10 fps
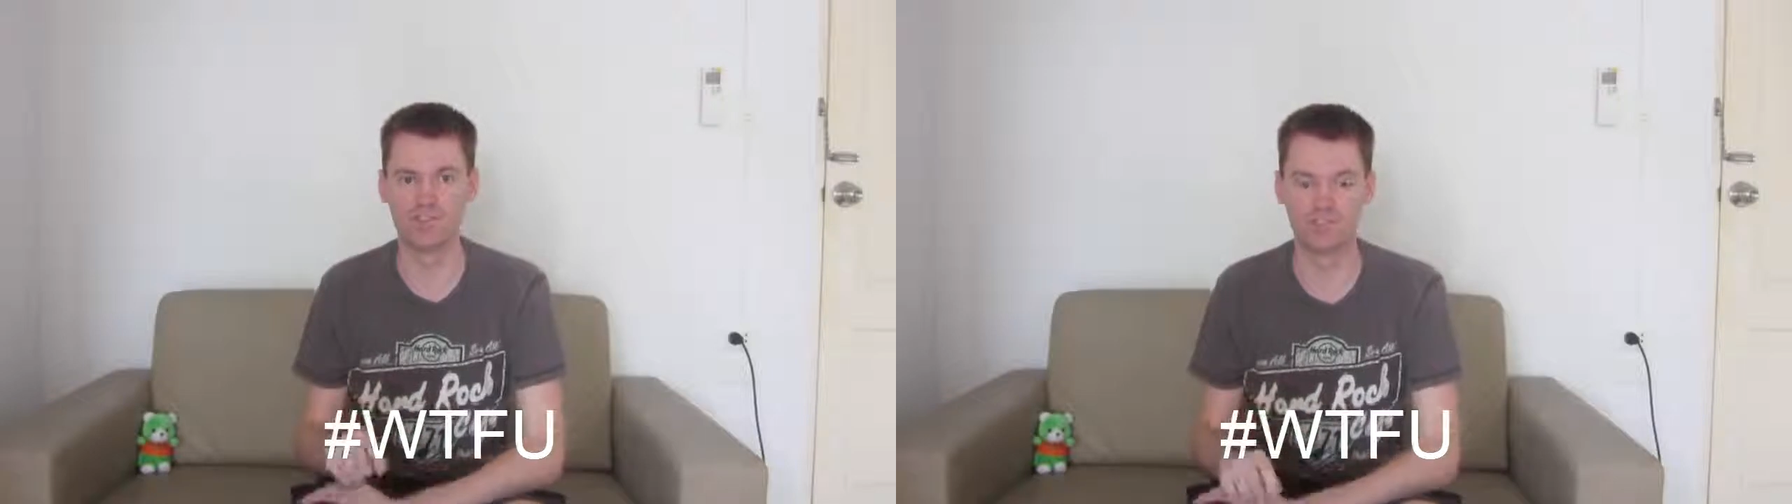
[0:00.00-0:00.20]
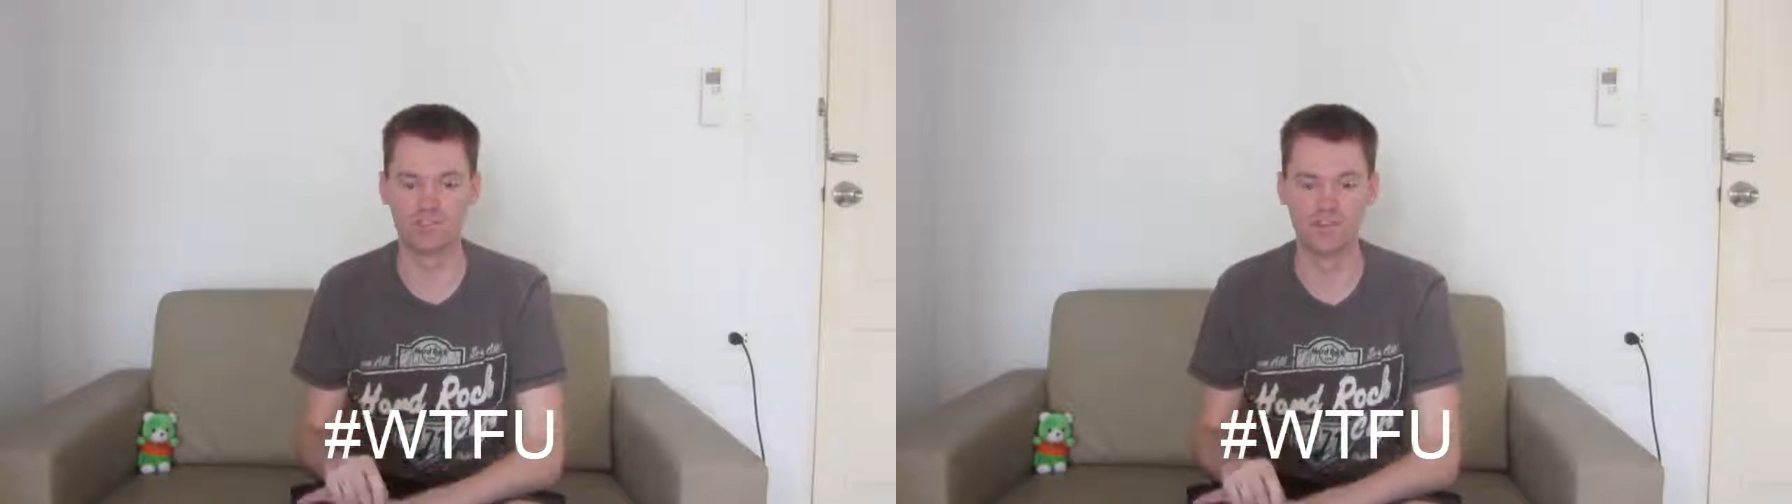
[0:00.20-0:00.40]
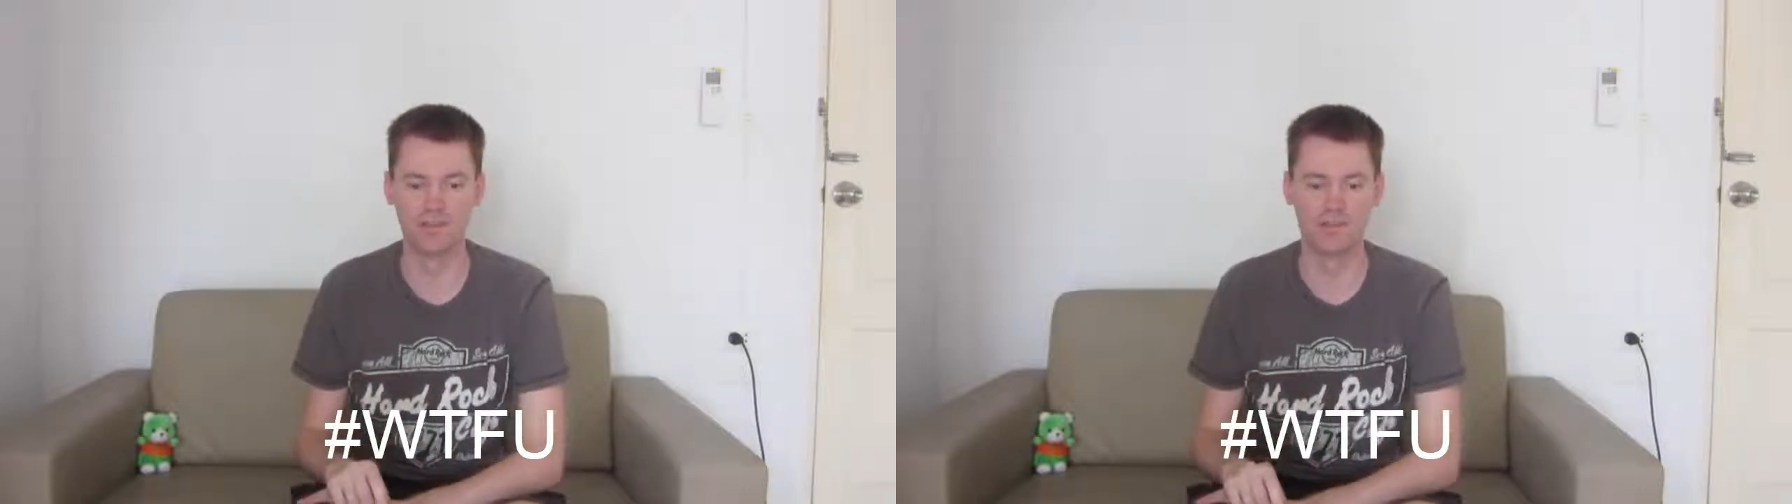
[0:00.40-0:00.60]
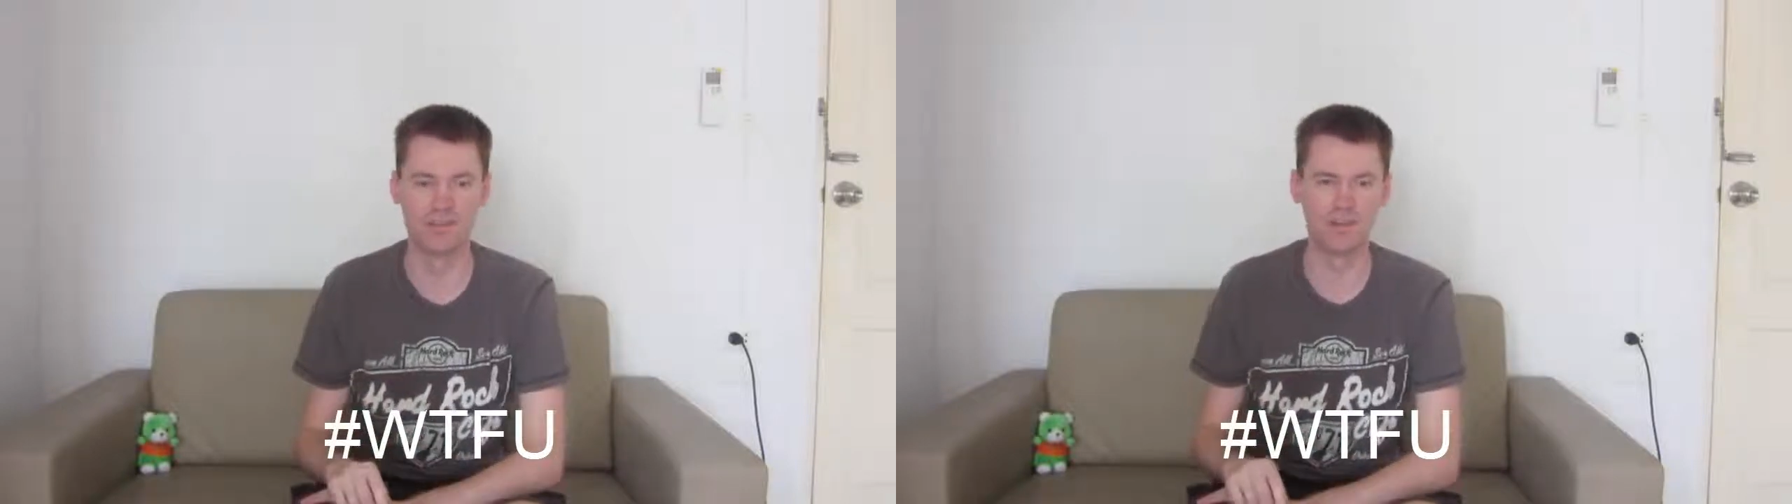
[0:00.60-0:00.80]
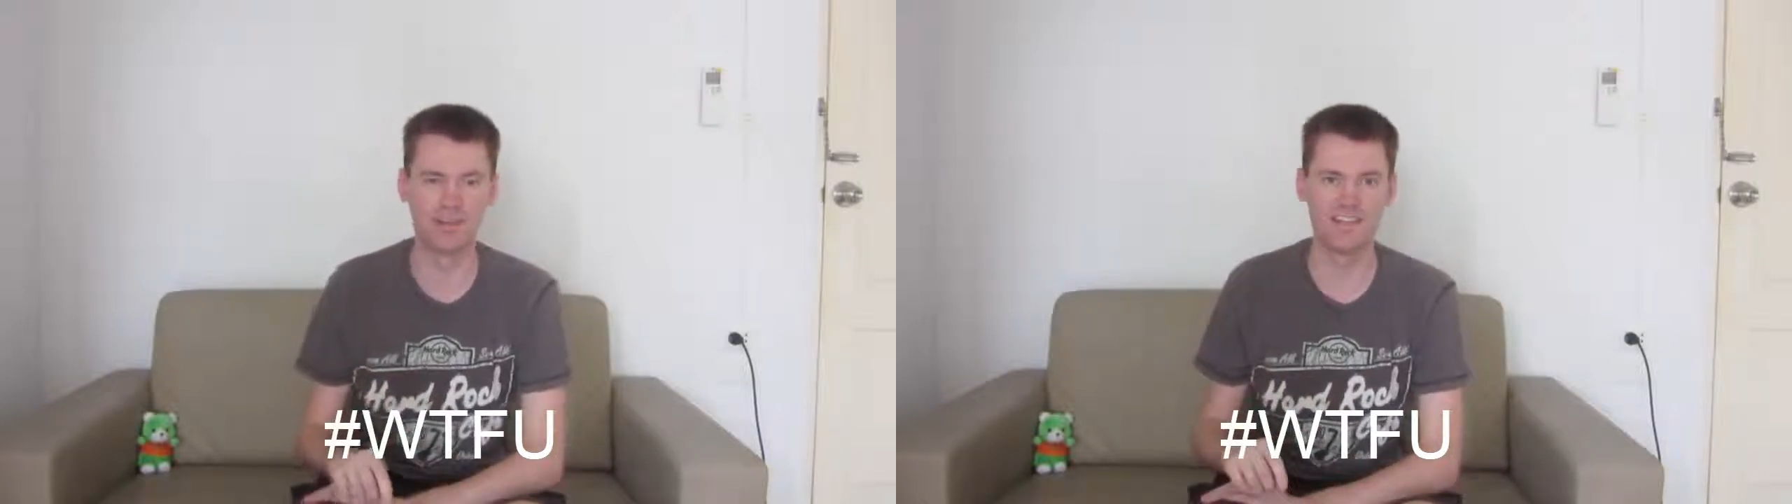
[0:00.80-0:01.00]
below.
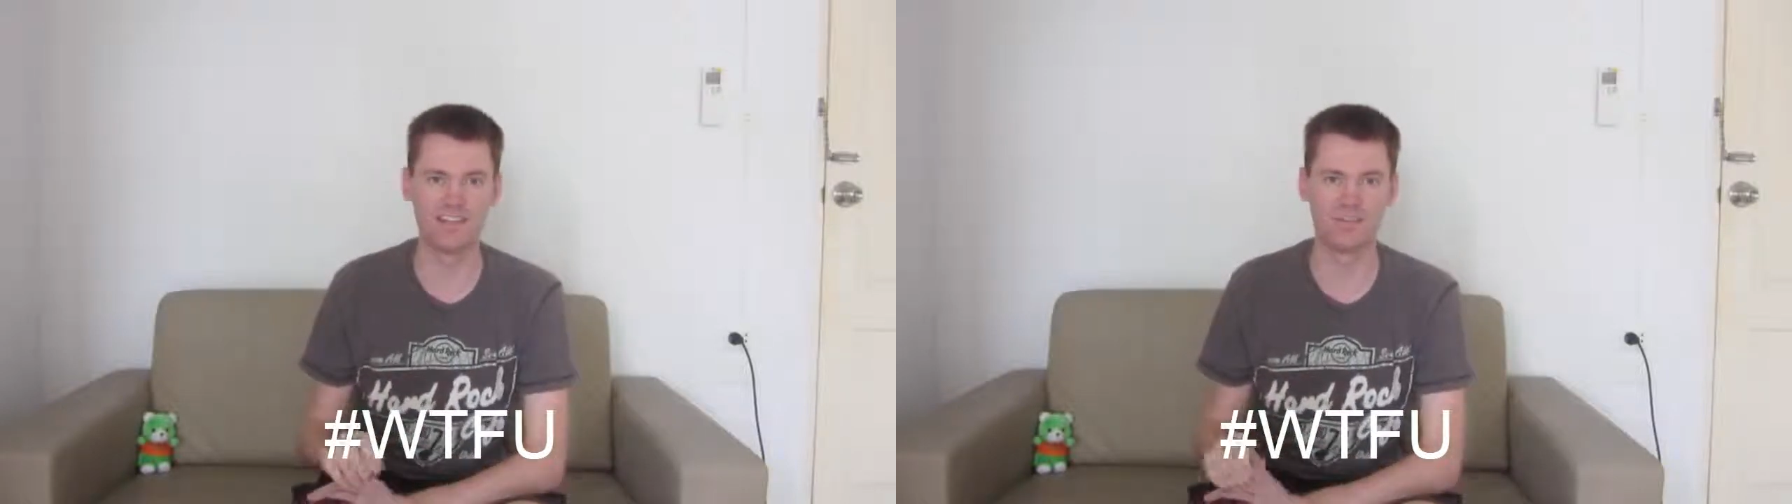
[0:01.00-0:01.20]
One is